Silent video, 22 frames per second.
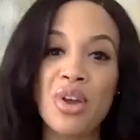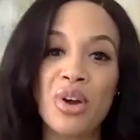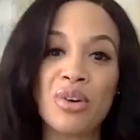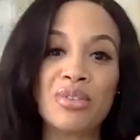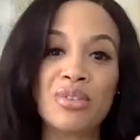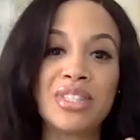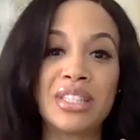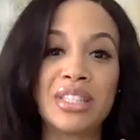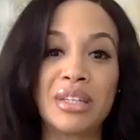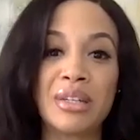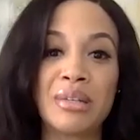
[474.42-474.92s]

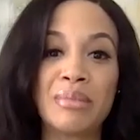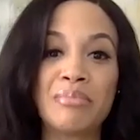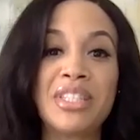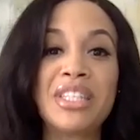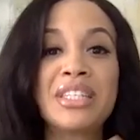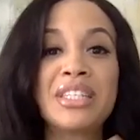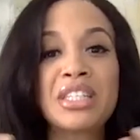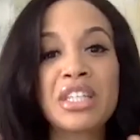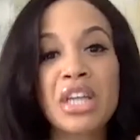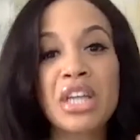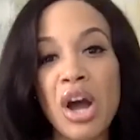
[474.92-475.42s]
some
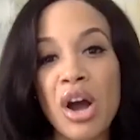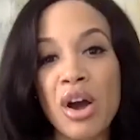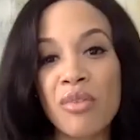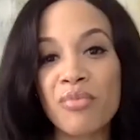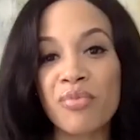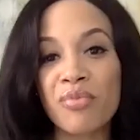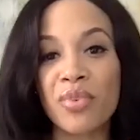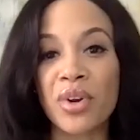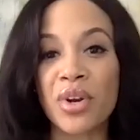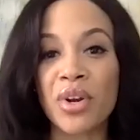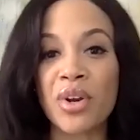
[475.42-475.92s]

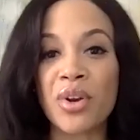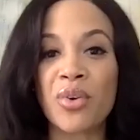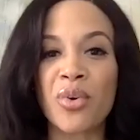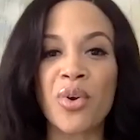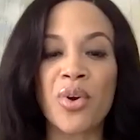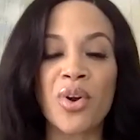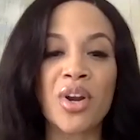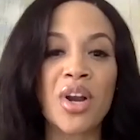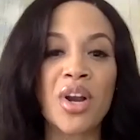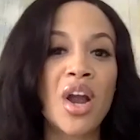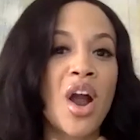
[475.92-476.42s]
discomfort
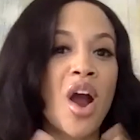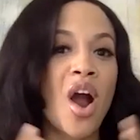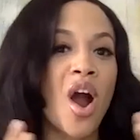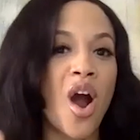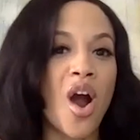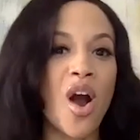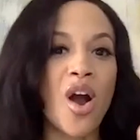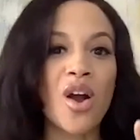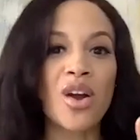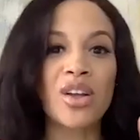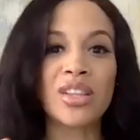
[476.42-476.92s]
or
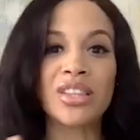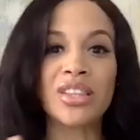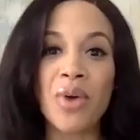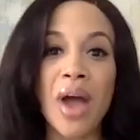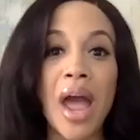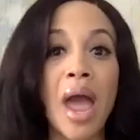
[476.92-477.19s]
are a little